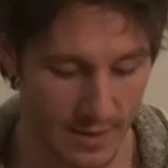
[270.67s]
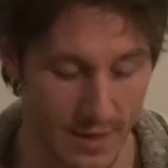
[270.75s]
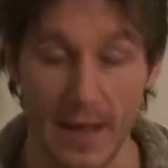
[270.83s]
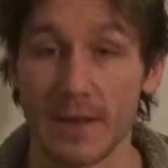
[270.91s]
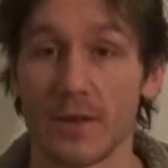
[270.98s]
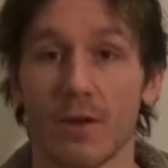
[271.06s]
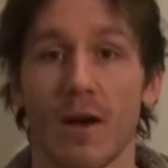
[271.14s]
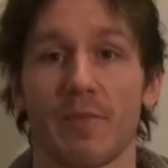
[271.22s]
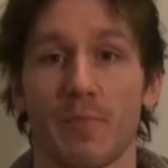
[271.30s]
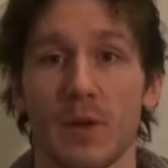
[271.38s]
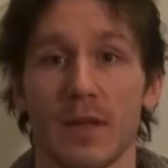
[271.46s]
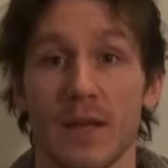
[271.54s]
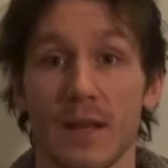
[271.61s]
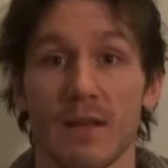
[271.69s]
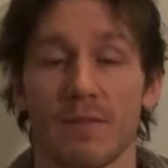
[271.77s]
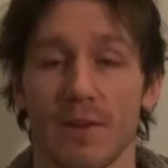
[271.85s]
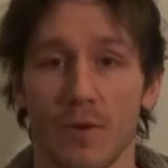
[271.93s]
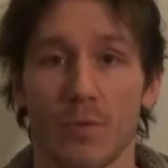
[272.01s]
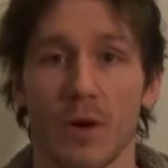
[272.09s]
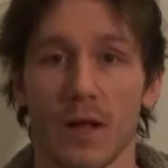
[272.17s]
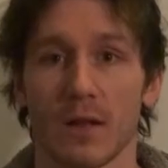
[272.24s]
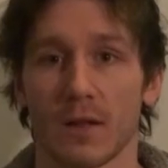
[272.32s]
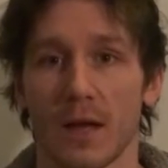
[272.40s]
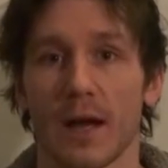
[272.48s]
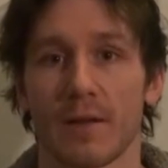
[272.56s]
And I've been eating very
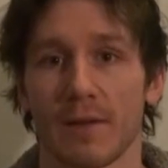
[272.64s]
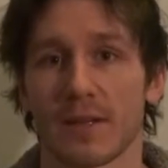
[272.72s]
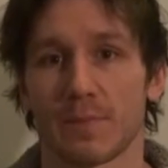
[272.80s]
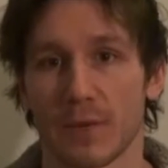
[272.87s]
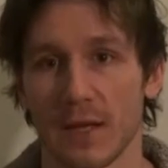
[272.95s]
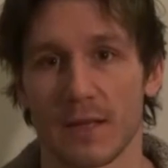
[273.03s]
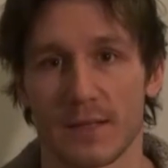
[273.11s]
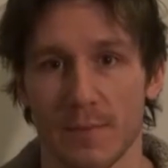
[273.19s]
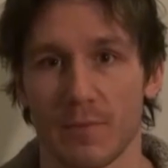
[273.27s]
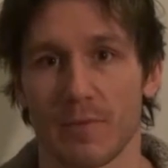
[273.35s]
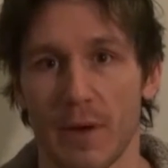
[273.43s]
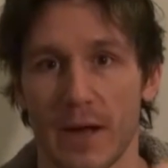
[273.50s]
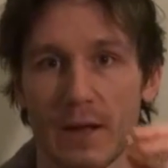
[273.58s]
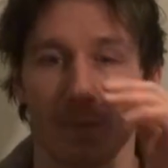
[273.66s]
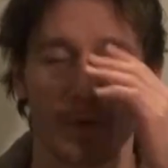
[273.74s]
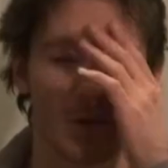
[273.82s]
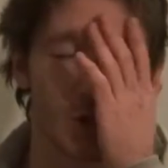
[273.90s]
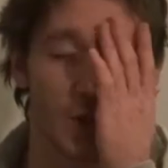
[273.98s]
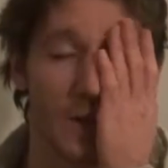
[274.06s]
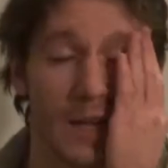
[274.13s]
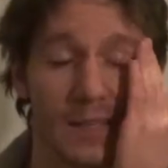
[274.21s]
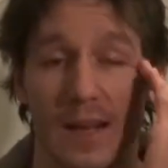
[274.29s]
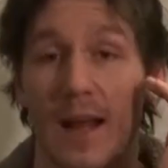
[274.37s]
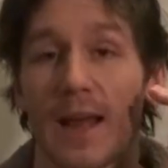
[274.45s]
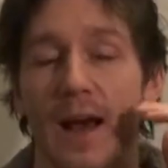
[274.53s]
well, kind of, except with my couple of cheat days,
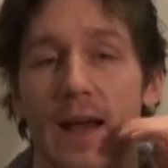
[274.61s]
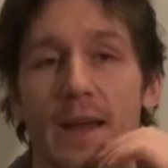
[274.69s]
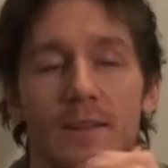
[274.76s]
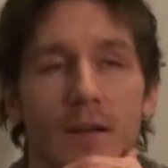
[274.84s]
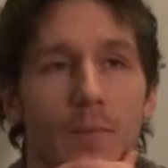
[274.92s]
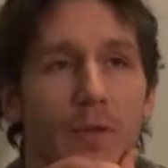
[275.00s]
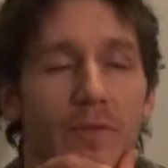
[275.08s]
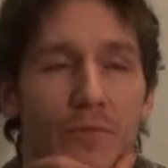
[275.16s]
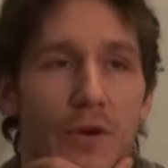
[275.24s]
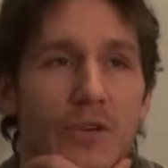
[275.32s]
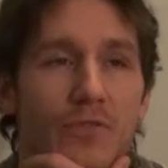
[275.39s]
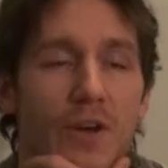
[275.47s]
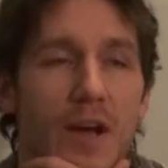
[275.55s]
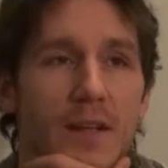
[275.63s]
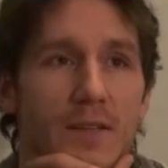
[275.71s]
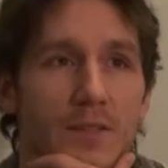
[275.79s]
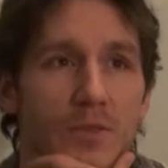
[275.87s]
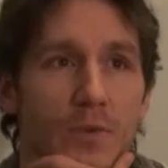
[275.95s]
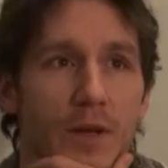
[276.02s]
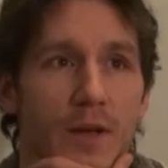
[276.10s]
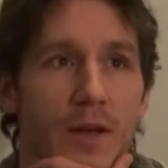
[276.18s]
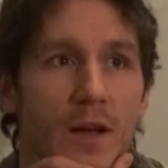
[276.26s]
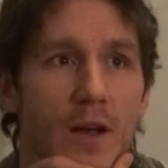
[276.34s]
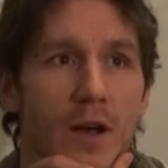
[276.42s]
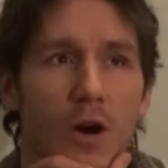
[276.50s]
and I ate a couple of French fries also, and a
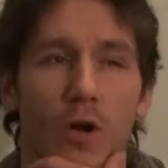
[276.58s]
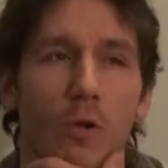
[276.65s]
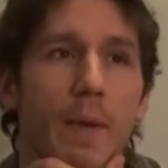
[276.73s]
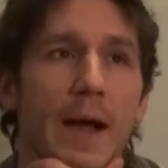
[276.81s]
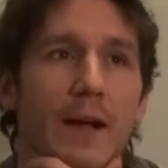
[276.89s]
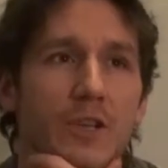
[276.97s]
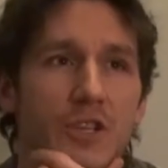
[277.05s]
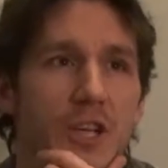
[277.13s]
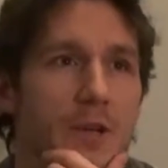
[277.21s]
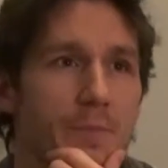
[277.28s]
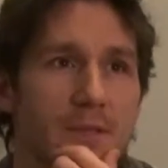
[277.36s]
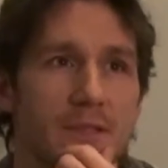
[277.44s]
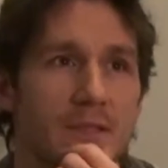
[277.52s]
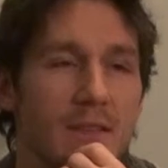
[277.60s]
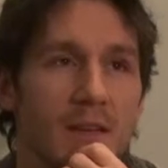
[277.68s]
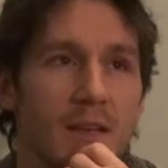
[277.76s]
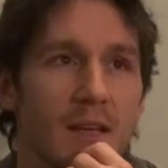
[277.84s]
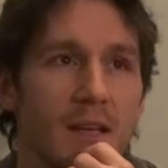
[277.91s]
whole bag of chips